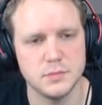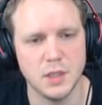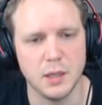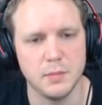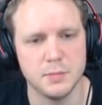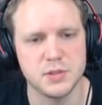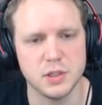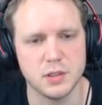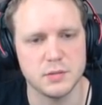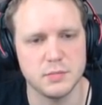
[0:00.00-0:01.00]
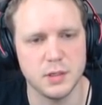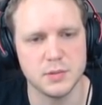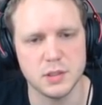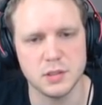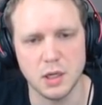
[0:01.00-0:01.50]
Yeah, absurd,
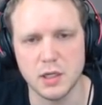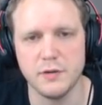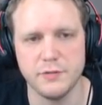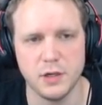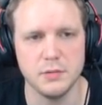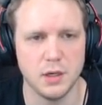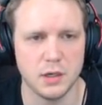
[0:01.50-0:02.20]
absurd. Okay, fine.